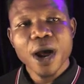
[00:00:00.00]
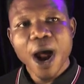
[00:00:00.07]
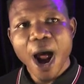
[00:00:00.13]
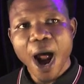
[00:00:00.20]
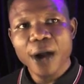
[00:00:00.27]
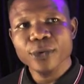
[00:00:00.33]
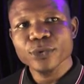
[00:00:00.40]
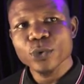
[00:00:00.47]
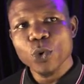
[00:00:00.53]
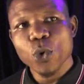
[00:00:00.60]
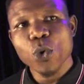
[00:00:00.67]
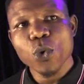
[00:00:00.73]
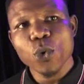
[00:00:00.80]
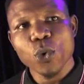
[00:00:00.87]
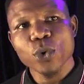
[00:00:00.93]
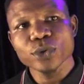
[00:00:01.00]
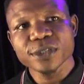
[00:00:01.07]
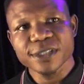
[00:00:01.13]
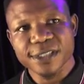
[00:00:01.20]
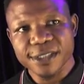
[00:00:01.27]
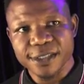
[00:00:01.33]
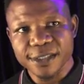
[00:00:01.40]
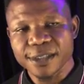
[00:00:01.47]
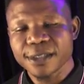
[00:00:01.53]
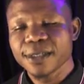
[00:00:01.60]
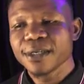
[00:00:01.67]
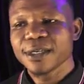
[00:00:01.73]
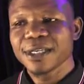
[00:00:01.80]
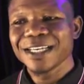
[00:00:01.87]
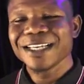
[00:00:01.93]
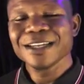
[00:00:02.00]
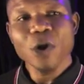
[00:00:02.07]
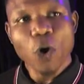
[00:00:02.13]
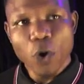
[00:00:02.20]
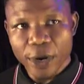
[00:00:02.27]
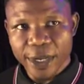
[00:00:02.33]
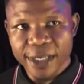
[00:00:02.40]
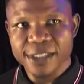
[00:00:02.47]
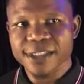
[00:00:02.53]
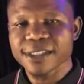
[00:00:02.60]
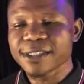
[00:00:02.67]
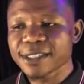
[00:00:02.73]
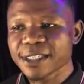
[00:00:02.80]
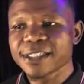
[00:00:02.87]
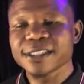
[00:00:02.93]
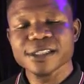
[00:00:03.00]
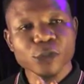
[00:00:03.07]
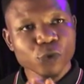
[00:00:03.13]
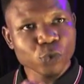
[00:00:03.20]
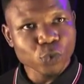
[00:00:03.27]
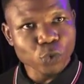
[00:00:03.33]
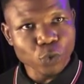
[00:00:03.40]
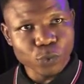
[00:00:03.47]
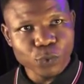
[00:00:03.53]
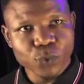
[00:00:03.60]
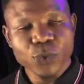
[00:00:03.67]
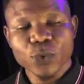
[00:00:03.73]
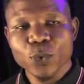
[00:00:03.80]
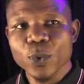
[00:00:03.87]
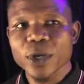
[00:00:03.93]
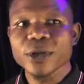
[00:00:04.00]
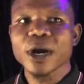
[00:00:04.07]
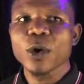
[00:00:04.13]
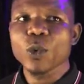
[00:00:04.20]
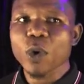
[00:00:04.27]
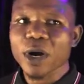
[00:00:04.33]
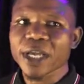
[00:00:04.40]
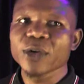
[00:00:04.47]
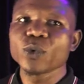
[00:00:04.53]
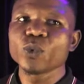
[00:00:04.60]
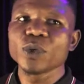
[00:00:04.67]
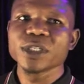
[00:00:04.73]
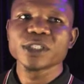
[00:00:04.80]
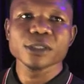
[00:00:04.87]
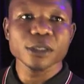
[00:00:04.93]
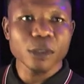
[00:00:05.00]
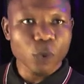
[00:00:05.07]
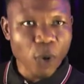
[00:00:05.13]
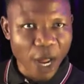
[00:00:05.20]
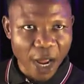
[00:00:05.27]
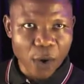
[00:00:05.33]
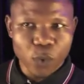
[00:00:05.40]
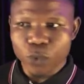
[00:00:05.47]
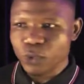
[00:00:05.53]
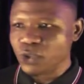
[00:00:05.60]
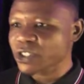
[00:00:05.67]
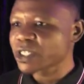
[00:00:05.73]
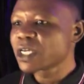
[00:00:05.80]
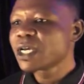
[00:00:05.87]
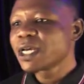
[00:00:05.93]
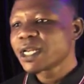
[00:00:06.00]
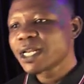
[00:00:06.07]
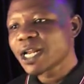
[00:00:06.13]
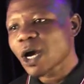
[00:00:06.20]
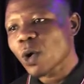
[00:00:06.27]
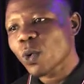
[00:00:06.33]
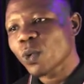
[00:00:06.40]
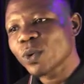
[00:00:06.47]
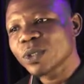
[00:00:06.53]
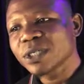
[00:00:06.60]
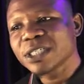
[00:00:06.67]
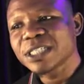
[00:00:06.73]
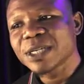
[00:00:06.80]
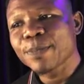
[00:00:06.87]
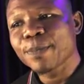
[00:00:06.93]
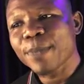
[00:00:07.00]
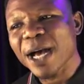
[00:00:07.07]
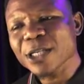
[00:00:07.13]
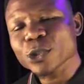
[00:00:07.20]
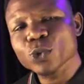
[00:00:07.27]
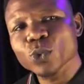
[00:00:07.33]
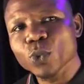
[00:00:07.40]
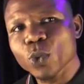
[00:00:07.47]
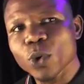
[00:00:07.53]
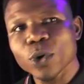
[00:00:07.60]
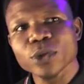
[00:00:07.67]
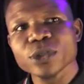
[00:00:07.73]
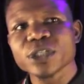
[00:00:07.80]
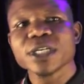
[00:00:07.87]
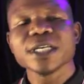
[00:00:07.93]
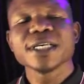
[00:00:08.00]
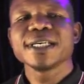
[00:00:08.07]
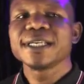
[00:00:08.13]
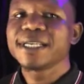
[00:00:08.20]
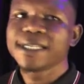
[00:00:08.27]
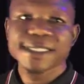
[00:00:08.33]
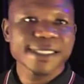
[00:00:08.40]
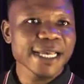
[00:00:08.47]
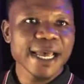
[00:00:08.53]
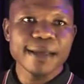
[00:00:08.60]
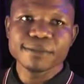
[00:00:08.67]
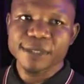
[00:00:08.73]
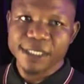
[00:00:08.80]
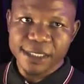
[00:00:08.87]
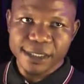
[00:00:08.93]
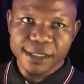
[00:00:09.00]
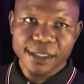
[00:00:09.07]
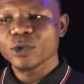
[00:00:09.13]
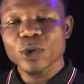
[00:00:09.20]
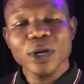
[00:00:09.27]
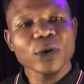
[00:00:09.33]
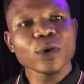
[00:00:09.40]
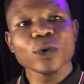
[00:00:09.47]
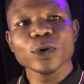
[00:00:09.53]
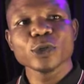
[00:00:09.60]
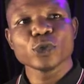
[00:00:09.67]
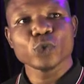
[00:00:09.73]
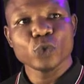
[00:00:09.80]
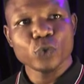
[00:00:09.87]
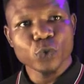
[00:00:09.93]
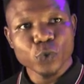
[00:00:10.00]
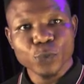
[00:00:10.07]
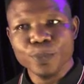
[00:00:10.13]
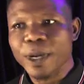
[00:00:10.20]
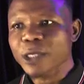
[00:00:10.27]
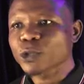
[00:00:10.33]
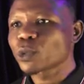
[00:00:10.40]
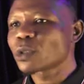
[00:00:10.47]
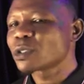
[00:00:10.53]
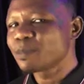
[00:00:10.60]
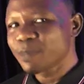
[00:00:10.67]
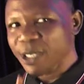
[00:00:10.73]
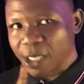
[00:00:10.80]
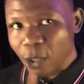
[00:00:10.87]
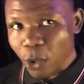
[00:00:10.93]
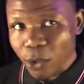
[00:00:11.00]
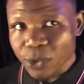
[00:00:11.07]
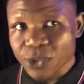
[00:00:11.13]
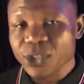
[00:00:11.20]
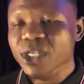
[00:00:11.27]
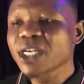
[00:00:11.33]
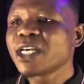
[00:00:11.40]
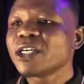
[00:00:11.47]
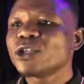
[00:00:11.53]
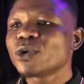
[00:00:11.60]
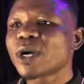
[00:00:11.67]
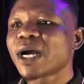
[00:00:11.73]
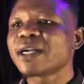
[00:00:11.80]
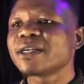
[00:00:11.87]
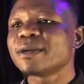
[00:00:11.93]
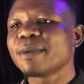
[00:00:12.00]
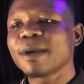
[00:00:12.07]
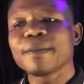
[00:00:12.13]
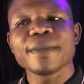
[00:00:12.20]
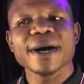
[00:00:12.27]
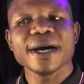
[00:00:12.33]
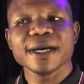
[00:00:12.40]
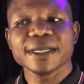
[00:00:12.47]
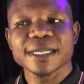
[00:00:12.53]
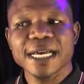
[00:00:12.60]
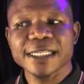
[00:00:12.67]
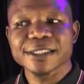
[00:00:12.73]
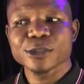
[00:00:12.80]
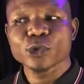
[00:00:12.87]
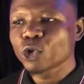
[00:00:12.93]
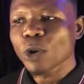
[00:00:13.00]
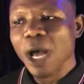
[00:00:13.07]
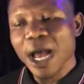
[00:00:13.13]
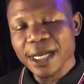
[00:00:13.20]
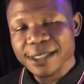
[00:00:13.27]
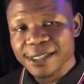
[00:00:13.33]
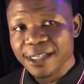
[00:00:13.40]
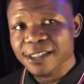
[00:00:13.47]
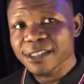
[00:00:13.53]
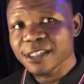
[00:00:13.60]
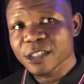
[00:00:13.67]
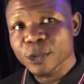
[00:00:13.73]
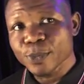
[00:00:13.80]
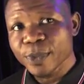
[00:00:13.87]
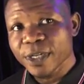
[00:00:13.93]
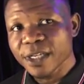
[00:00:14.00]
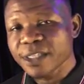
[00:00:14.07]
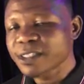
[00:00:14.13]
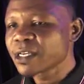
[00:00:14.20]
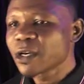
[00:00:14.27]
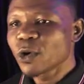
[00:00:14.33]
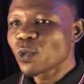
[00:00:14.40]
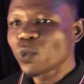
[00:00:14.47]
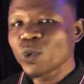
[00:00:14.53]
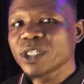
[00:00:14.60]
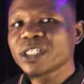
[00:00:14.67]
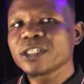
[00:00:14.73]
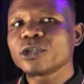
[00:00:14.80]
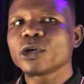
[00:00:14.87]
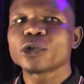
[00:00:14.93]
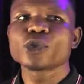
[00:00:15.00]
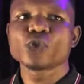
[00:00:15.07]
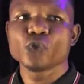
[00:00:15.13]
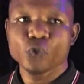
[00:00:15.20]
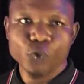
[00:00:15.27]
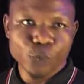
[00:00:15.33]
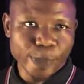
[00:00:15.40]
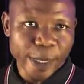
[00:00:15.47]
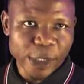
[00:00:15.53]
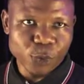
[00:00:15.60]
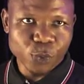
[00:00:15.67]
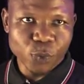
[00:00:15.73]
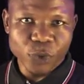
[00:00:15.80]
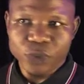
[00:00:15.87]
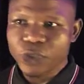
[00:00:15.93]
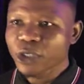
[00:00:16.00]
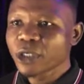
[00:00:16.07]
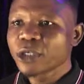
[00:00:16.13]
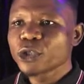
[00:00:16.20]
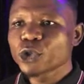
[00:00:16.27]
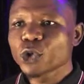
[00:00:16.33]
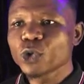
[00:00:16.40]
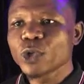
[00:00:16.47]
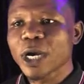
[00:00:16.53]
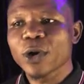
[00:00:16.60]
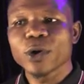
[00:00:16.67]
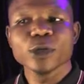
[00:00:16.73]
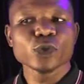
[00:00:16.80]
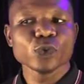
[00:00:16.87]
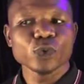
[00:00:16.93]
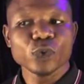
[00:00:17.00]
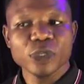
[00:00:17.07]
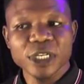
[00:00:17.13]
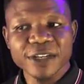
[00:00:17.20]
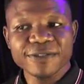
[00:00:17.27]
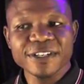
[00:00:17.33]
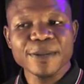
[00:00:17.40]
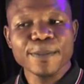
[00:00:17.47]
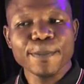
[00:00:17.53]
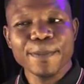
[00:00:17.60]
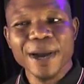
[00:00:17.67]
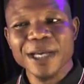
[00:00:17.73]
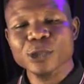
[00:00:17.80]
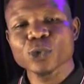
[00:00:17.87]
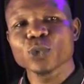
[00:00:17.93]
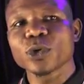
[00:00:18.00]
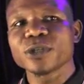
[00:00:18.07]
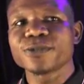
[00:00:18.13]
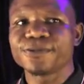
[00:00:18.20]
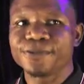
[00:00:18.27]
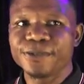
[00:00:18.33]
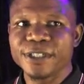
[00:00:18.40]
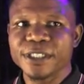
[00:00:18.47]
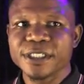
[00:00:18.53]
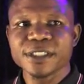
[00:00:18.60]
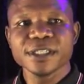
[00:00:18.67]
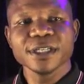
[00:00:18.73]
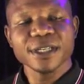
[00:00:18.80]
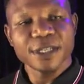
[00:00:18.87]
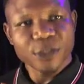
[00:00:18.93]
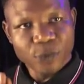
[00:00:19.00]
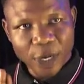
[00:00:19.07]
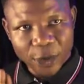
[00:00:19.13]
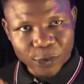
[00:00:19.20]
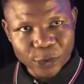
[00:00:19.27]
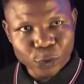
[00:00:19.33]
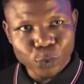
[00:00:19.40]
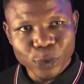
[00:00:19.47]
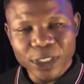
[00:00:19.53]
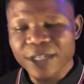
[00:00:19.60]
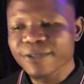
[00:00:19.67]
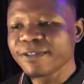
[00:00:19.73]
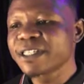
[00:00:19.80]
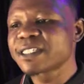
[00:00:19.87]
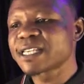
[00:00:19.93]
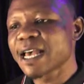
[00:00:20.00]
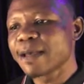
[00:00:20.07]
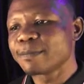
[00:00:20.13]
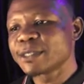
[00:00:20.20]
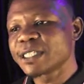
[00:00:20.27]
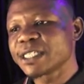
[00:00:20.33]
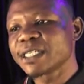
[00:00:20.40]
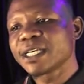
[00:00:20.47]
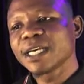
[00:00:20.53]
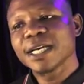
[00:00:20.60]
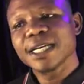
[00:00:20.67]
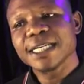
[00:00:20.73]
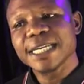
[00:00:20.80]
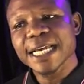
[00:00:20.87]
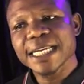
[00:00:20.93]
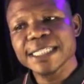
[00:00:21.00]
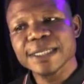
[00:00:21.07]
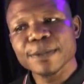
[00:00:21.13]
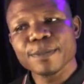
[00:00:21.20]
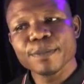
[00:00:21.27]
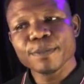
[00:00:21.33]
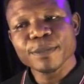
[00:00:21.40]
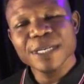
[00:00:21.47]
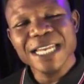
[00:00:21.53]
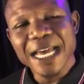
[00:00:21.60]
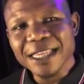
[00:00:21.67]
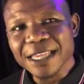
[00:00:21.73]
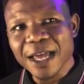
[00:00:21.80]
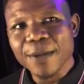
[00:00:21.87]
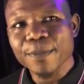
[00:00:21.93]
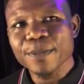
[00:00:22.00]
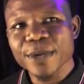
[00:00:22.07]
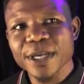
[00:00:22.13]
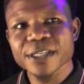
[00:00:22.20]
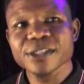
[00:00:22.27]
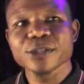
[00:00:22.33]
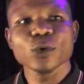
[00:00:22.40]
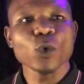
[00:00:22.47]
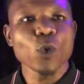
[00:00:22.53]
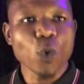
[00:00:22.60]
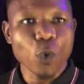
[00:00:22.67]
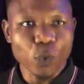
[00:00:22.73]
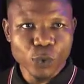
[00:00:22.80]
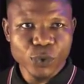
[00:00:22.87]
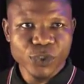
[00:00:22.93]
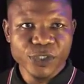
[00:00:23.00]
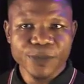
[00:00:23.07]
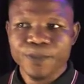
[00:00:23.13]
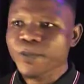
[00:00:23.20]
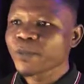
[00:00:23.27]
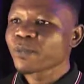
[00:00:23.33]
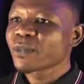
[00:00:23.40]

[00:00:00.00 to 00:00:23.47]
R-O-O-T. In all cases it is root when you are working with localhost. Now the password is empty. You are not going to use password because you can remember that to access this place we did not use password. So you are going to leave the password field, you are going to leave it empty. Then the database host.